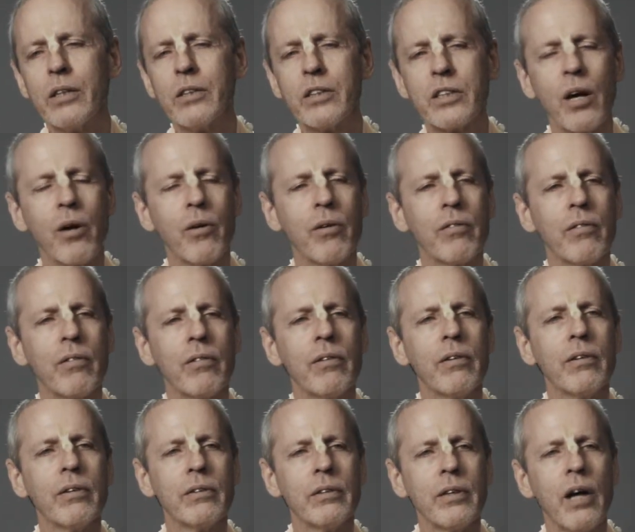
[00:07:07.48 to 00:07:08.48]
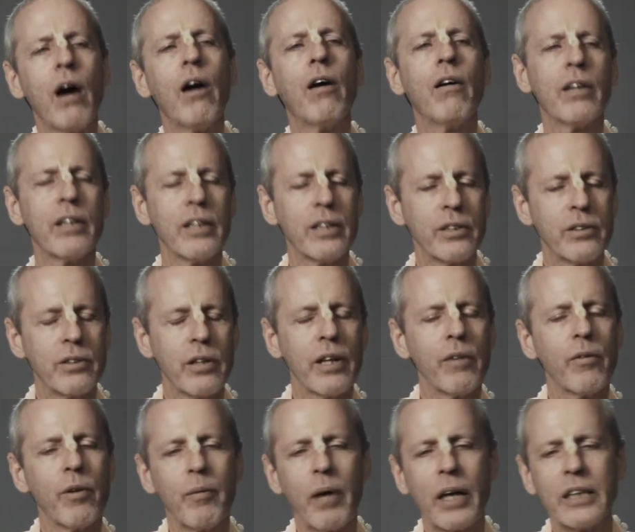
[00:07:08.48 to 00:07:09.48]
So, and it
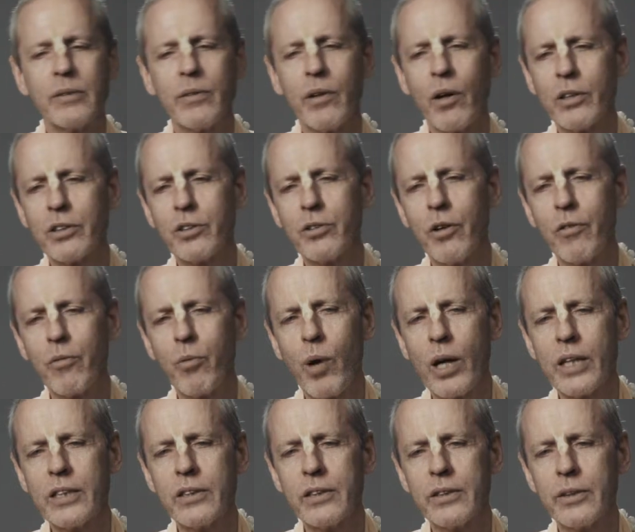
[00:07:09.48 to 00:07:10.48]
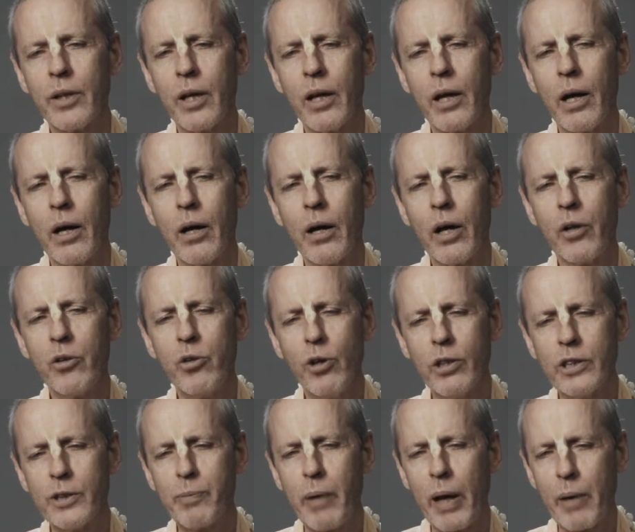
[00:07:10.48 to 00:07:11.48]
reminds me also of once a
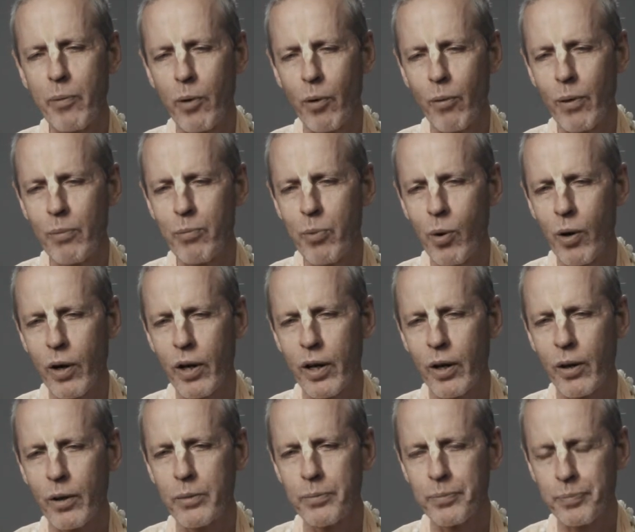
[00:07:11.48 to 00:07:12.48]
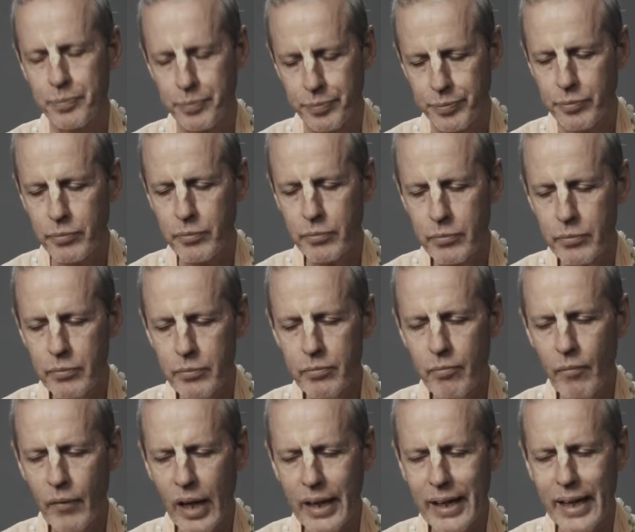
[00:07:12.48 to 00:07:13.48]
newspaper reporter
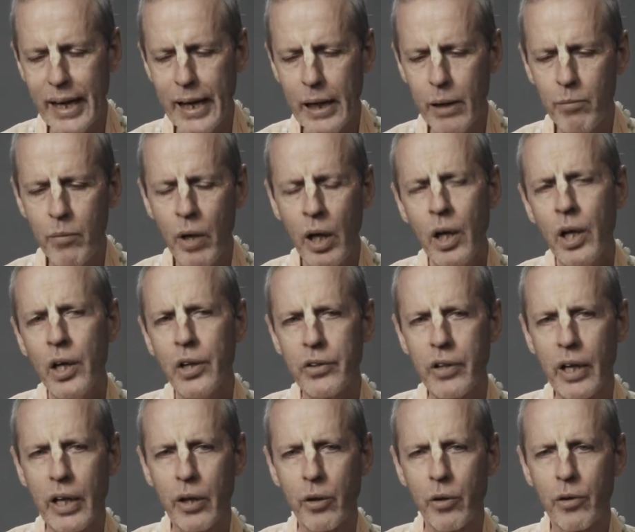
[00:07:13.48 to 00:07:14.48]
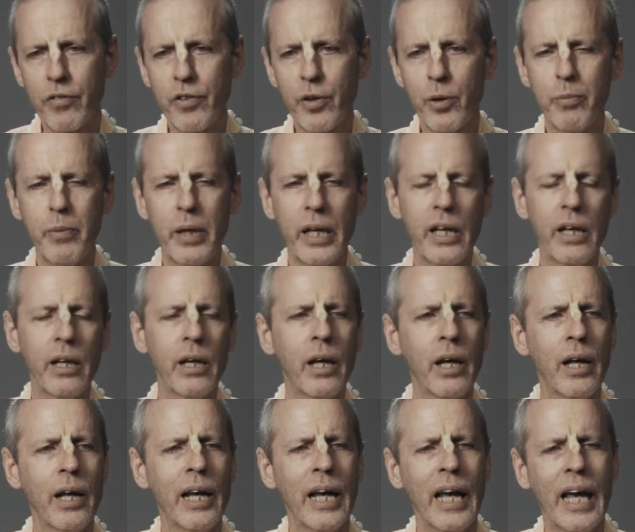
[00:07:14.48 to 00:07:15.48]
came to interview me,
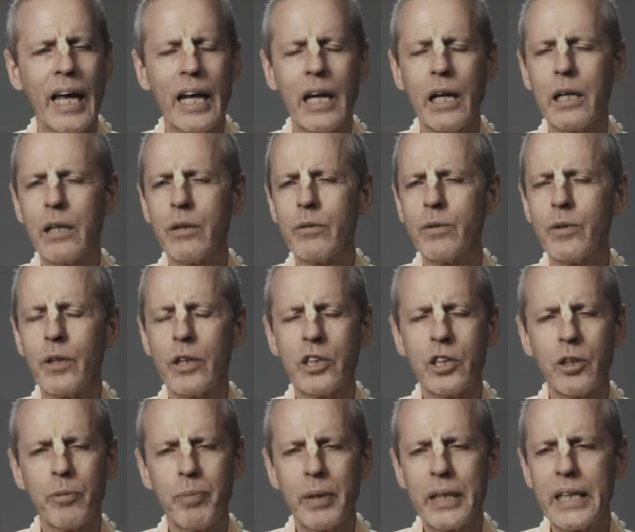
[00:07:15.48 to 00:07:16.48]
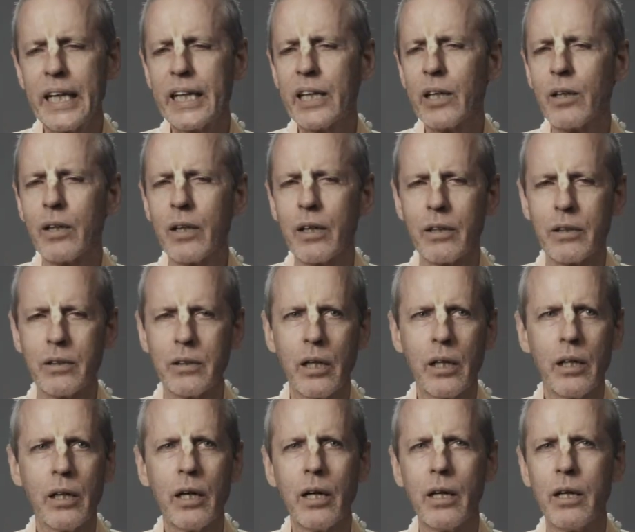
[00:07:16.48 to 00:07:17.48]
and it was the particular
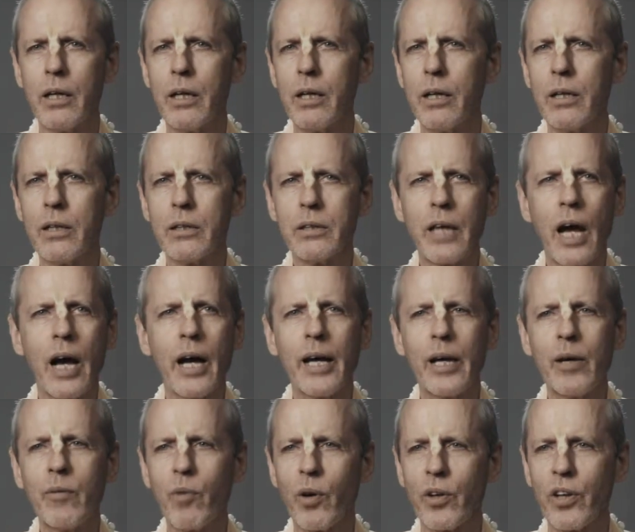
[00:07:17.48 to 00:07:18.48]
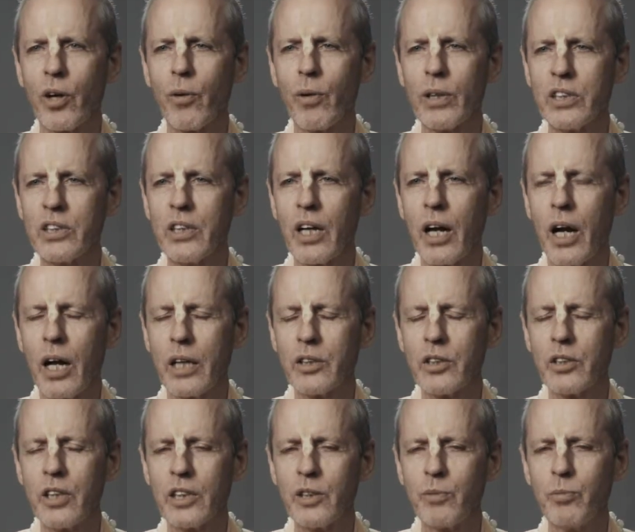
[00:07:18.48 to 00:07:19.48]
time where the Krishna
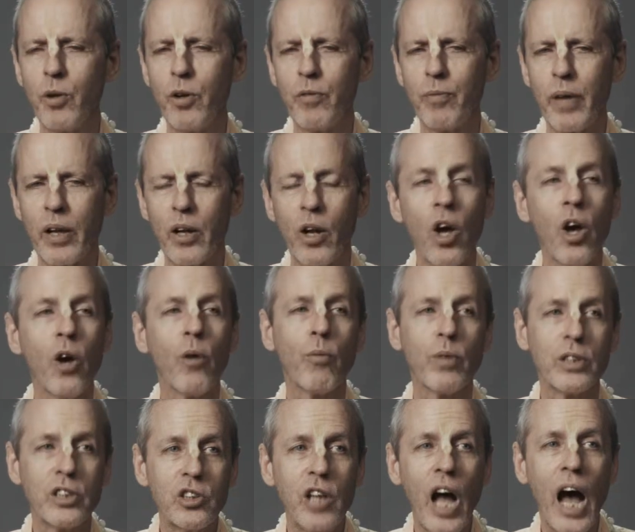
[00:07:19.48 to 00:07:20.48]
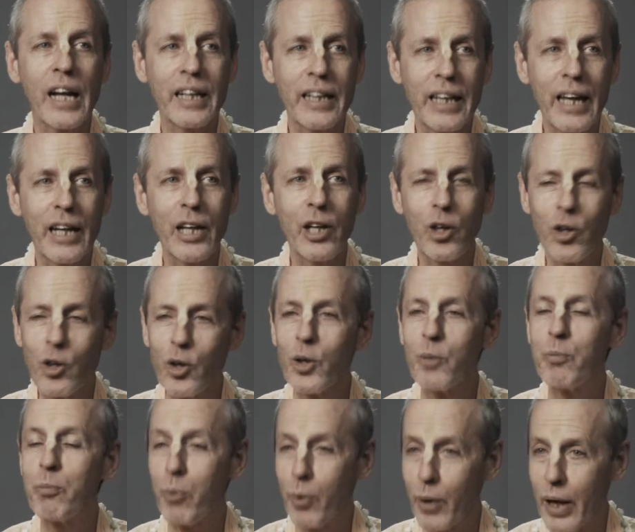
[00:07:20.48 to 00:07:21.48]
consciousness movement was not getting
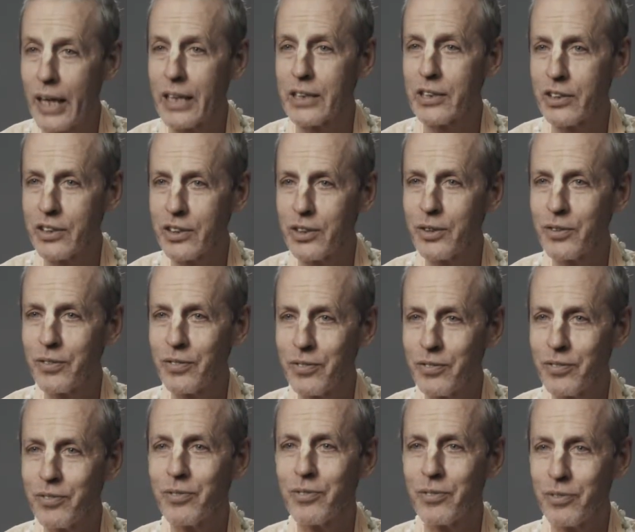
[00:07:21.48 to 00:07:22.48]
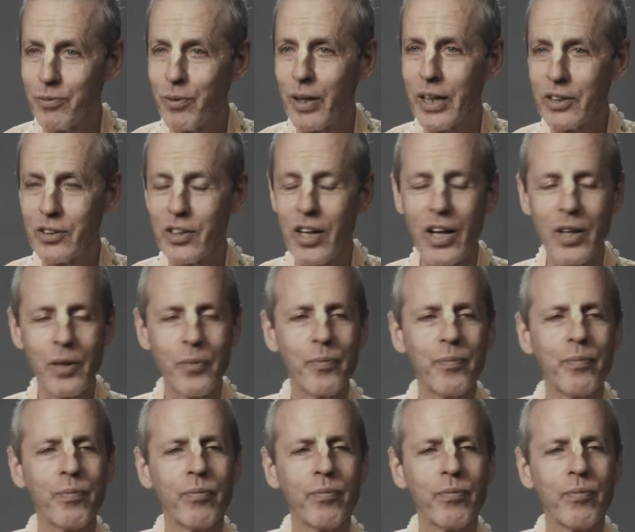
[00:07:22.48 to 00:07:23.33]
good press, we could say.